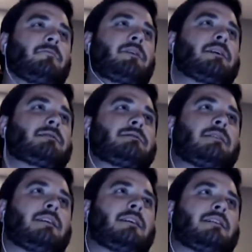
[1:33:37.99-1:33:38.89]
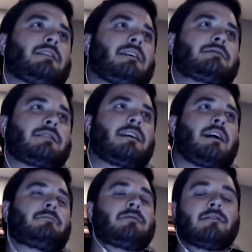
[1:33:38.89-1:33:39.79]
He's done
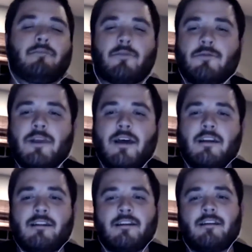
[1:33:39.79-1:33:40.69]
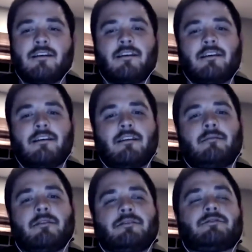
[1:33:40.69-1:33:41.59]
Escanaba in the Moonlight.
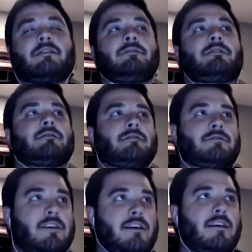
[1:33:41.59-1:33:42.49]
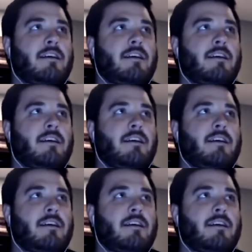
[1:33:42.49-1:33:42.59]
My Chevy took a shit.